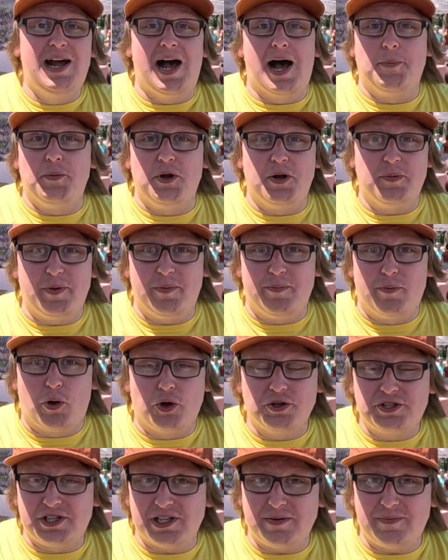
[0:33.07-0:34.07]
I'm going to be
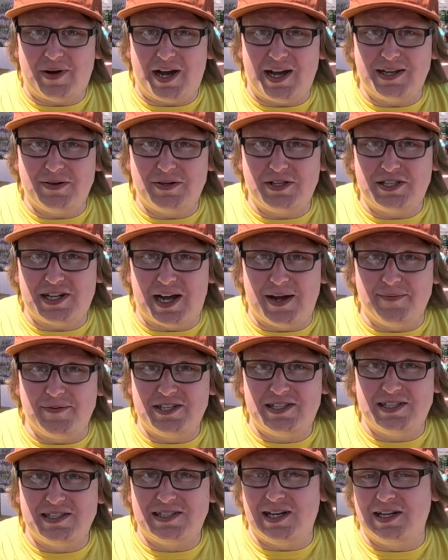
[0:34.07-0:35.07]
molten by the time
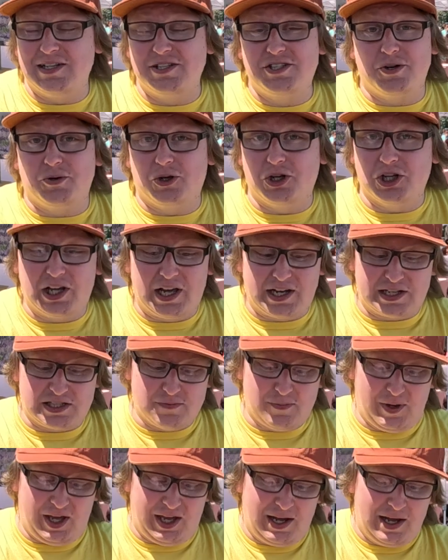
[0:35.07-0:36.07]
this is done, so good luck
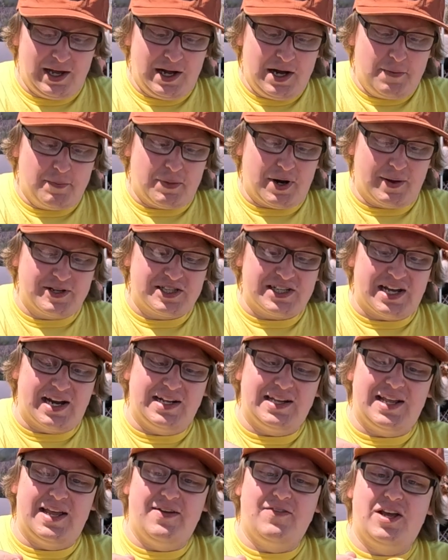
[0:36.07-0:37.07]
to me. But I'm
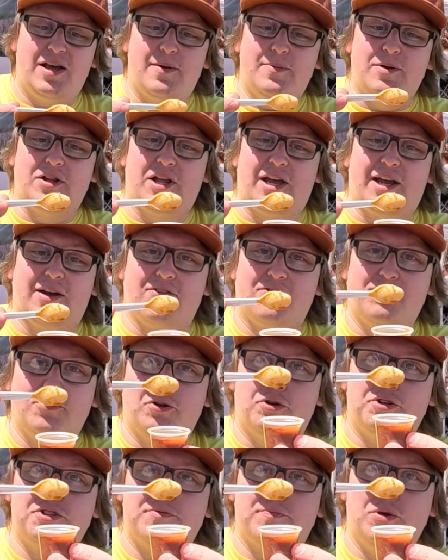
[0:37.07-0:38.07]
excited, they even gave me like a
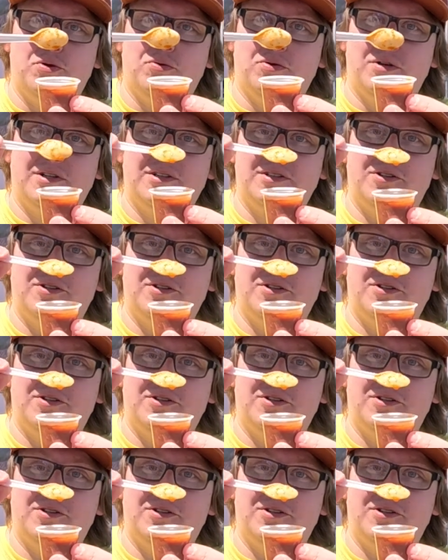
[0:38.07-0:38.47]
little spoon.